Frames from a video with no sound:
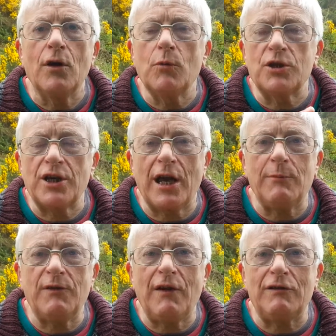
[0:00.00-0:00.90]
which
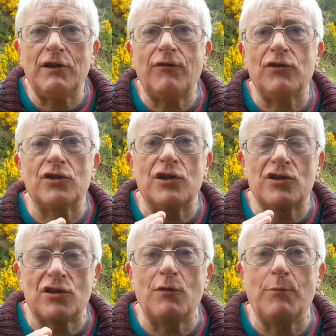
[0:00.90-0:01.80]
can be very different and
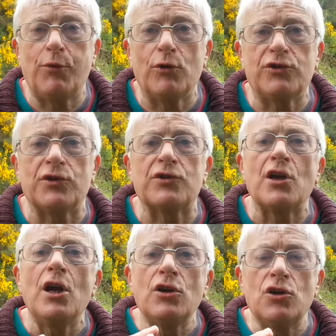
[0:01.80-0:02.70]
is so important
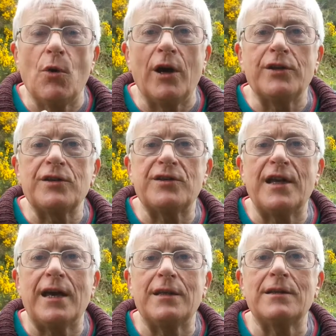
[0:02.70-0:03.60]
to
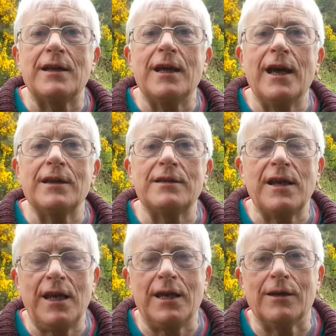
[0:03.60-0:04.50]
understand and to
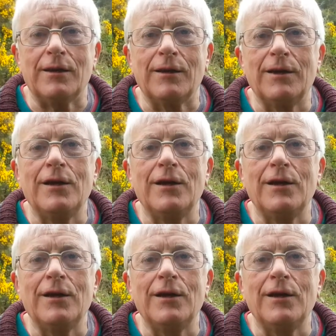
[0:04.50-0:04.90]
heal.